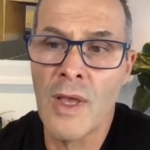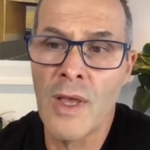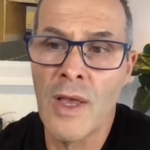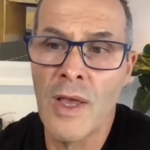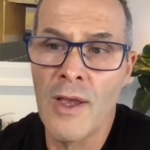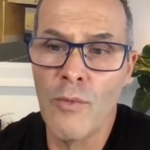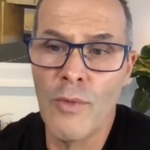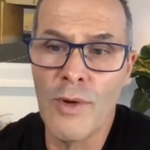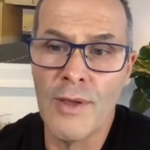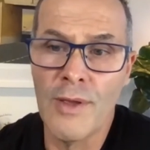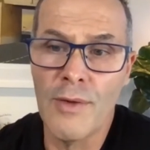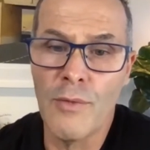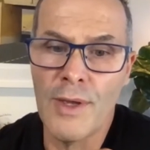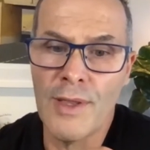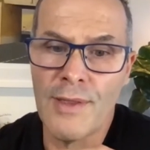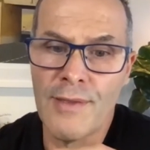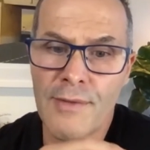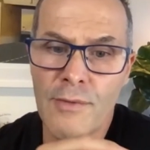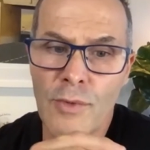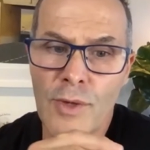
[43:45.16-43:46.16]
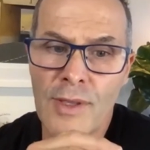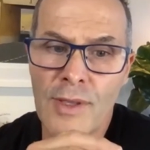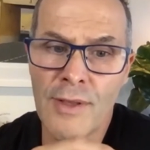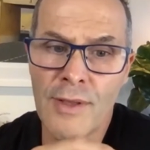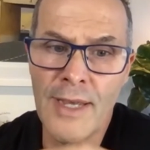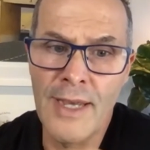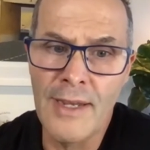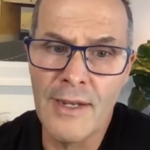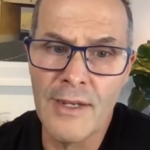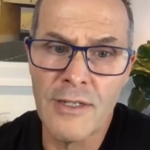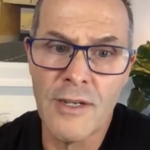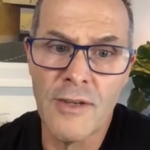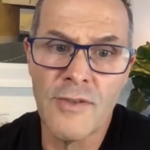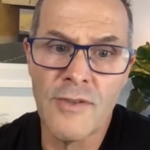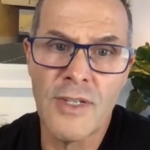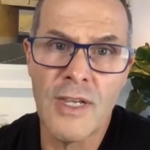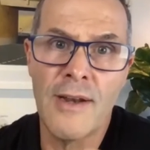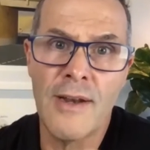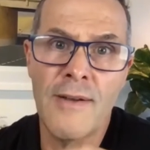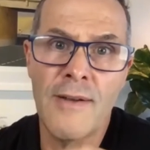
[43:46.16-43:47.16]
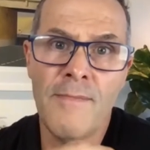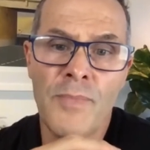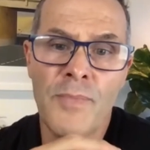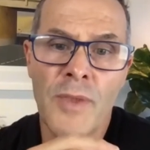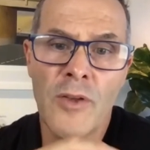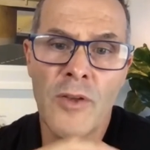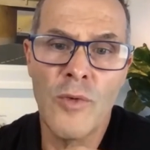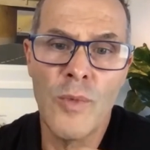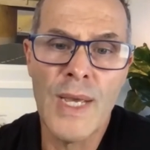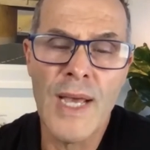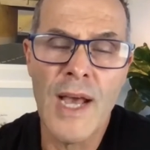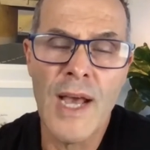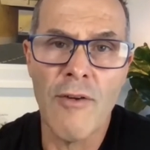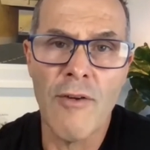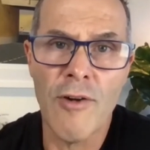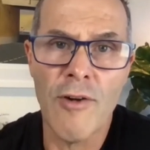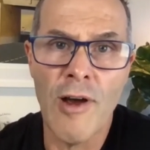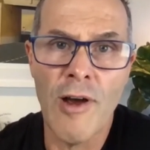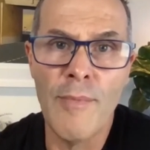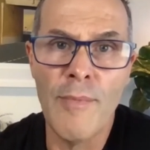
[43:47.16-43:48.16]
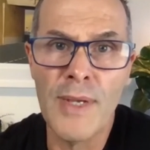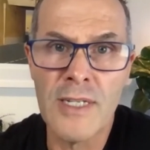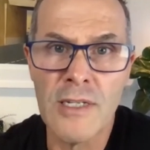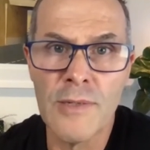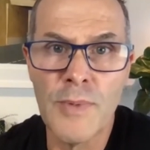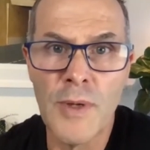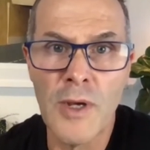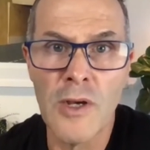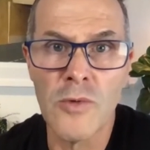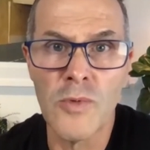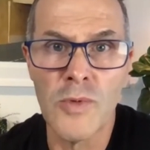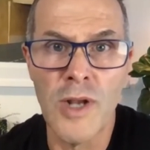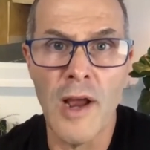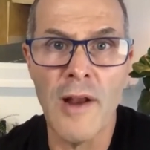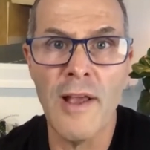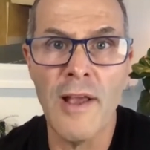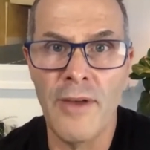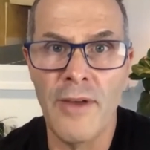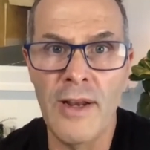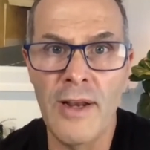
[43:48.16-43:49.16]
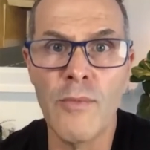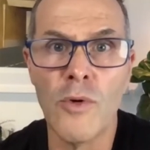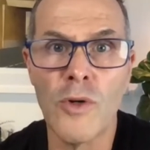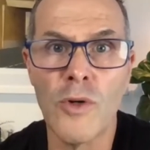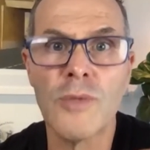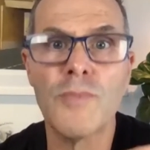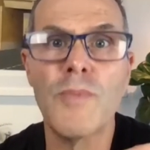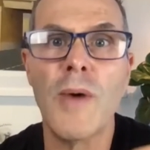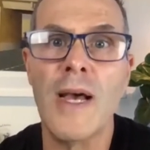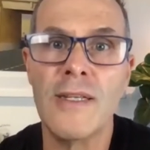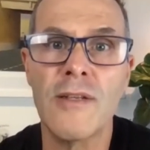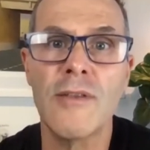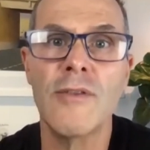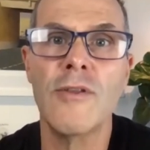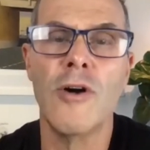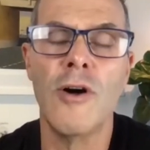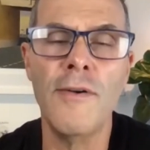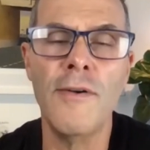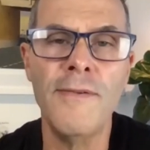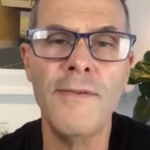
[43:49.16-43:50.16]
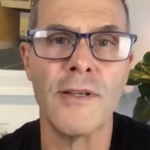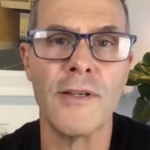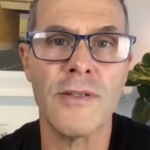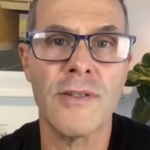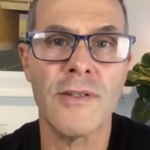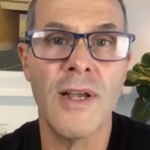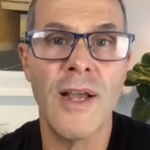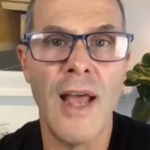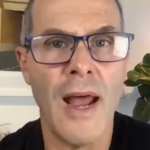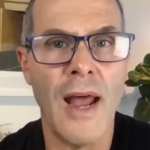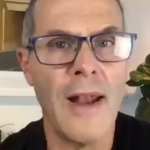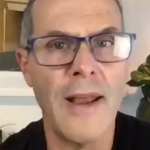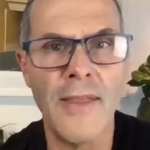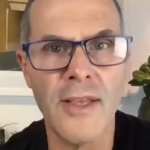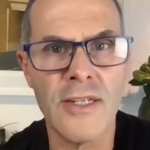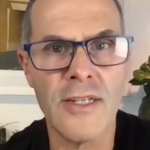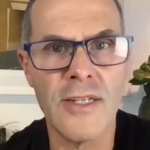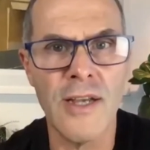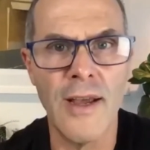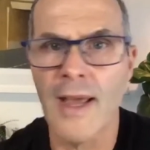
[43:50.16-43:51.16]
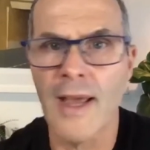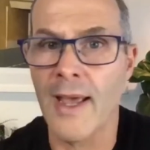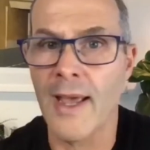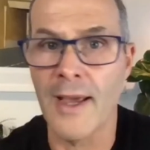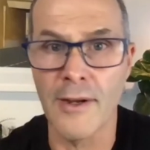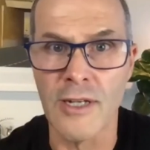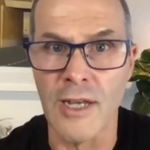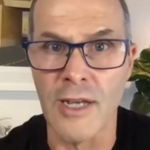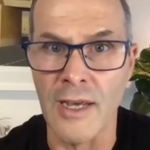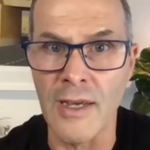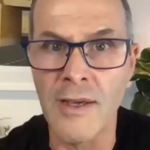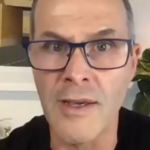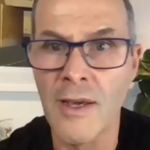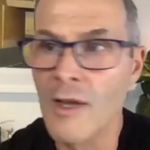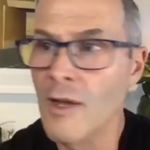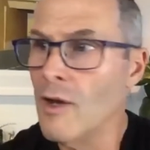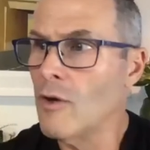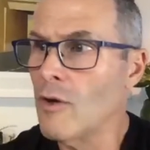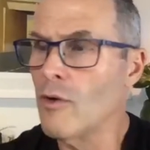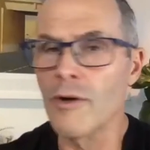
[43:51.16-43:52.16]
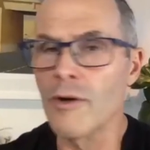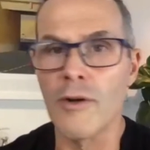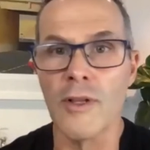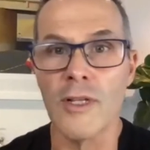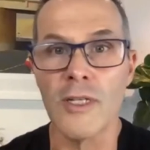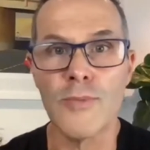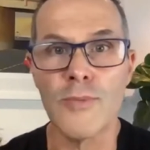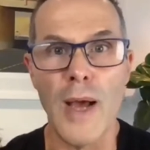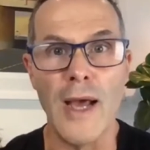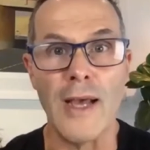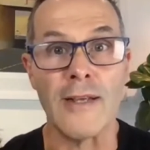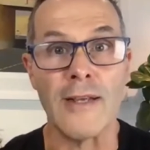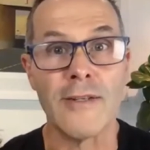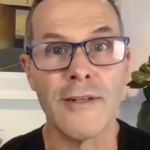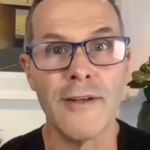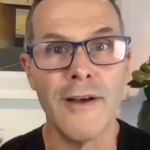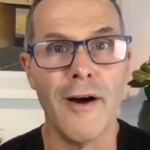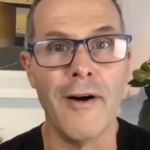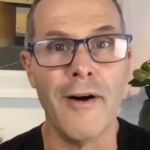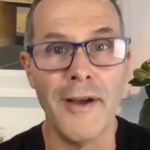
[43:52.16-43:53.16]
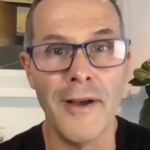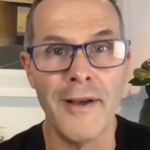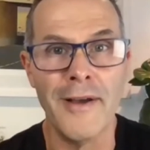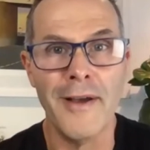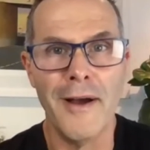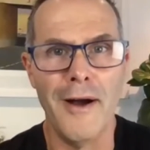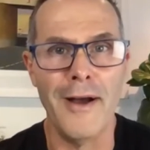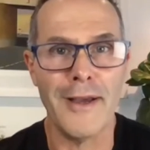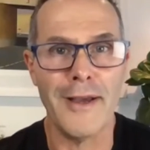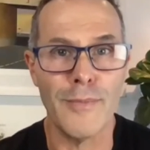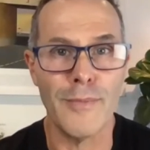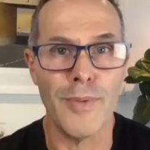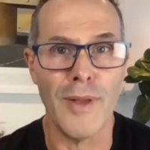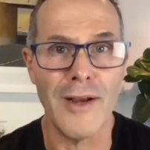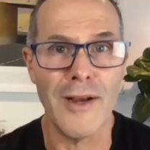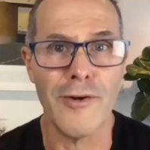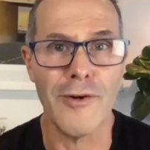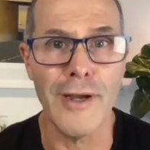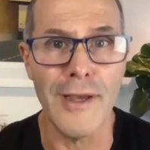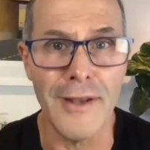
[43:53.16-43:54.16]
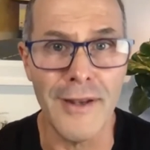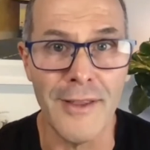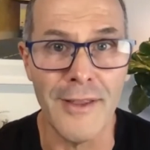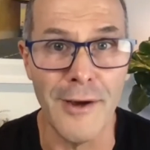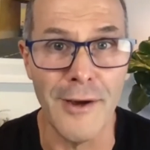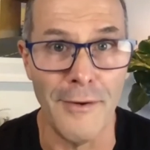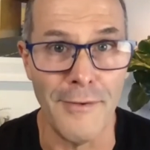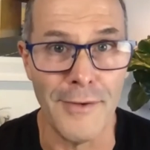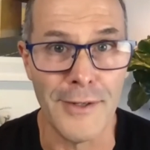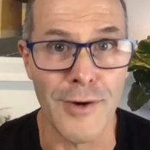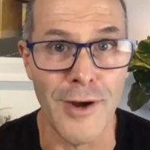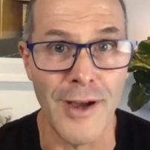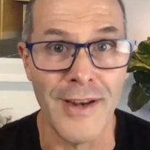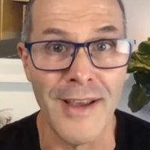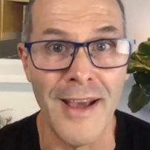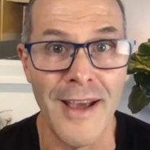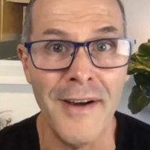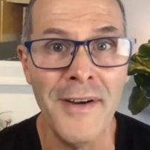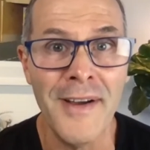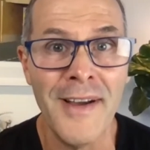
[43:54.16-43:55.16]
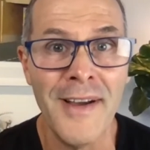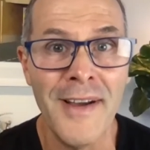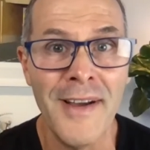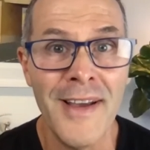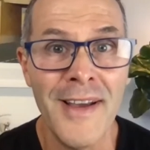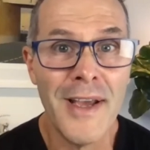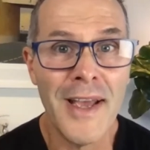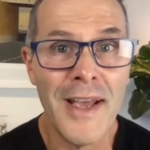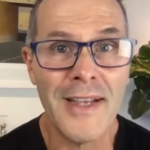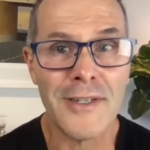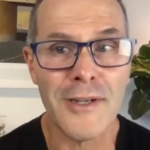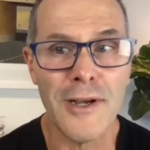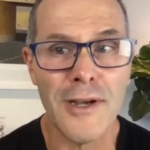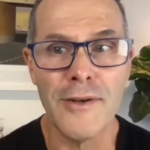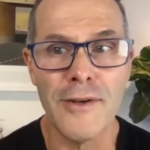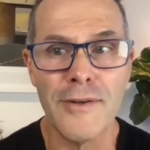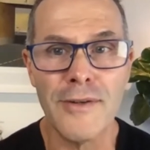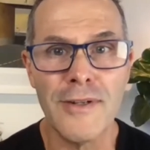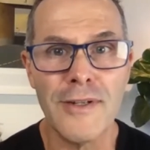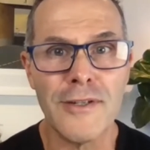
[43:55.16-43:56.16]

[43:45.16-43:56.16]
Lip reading: with leaders who've said, we can't grow our business because we don't have any more space in the office. And now they're saying, hang on a tick, look at all the space. I could play cricket in the office right now. Yeah. So